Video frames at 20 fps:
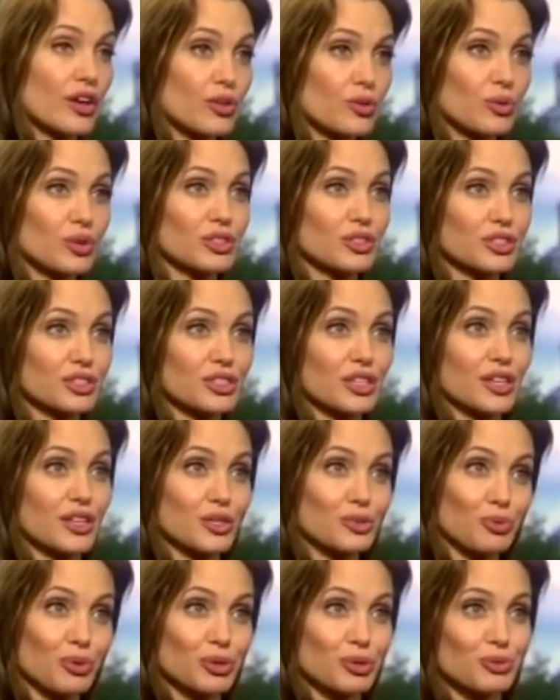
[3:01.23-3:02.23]
other ones to say
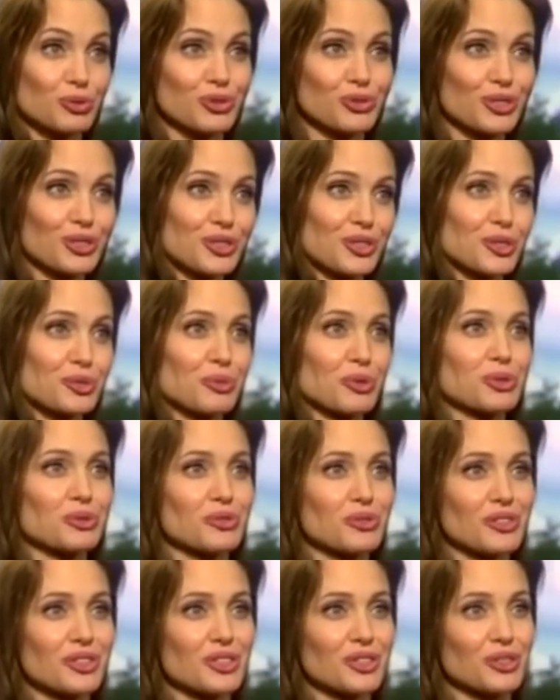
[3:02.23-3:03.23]
this person would do this
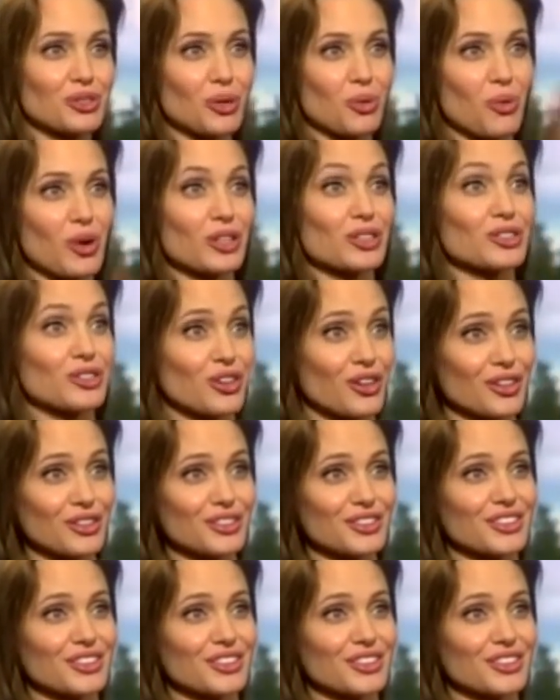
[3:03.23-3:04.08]
person would do this, so what's salt?